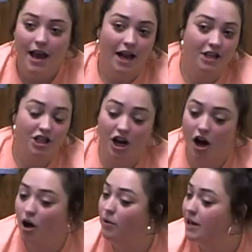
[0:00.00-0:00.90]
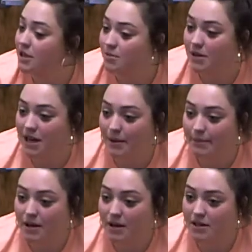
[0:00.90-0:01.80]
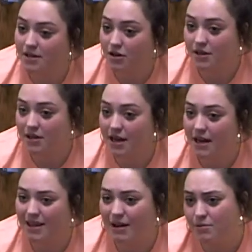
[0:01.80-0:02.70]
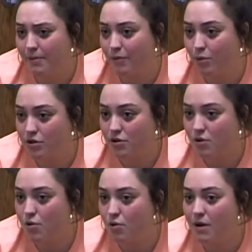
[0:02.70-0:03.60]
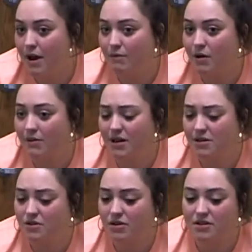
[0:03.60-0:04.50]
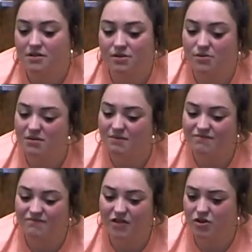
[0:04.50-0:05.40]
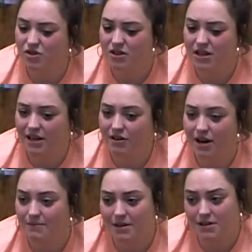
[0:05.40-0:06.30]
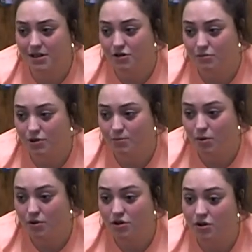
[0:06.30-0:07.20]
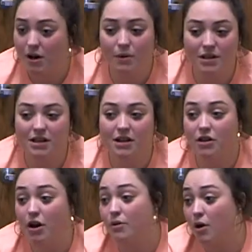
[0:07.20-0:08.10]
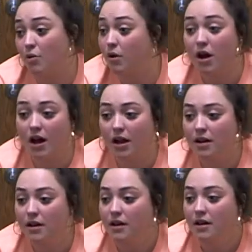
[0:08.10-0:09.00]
And she always would keep us during the day. That was before school. And right when I started school in 1st or 2nd grade, my sister was born. So I wasn't alone a whole lot.